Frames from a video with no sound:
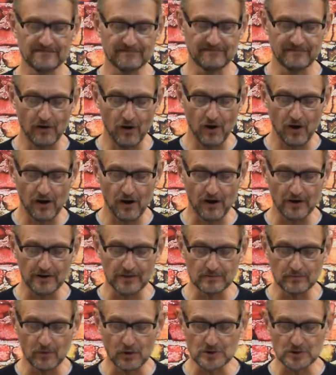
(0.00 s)

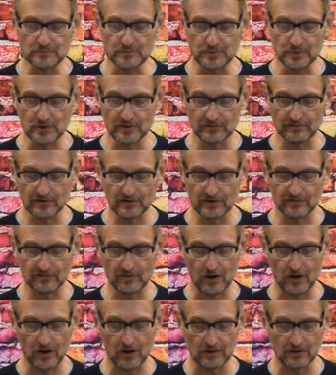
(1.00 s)
far the most beautiful of
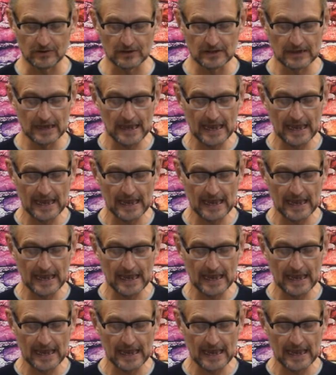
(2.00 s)
all